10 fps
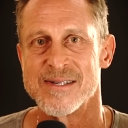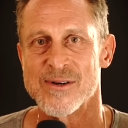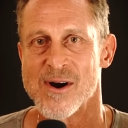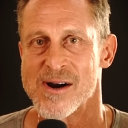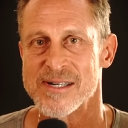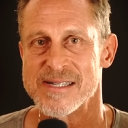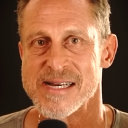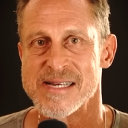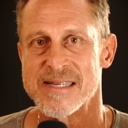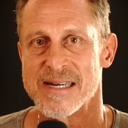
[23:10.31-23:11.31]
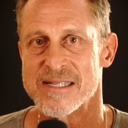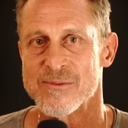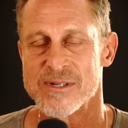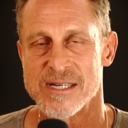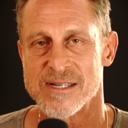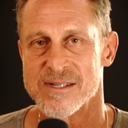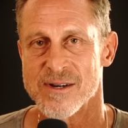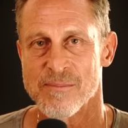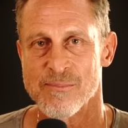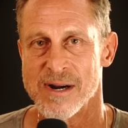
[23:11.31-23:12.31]
So, heart disease and insulin
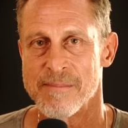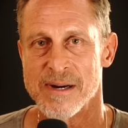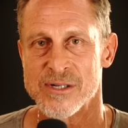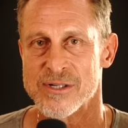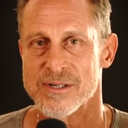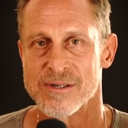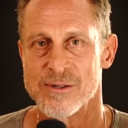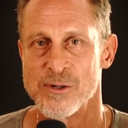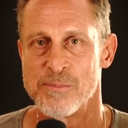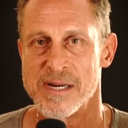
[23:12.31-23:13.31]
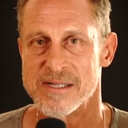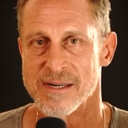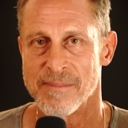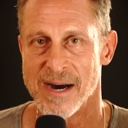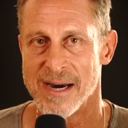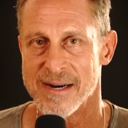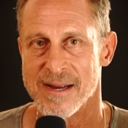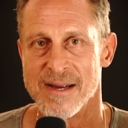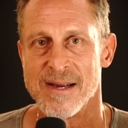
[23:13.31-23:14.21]
resistance are pretty much two peas in a pod.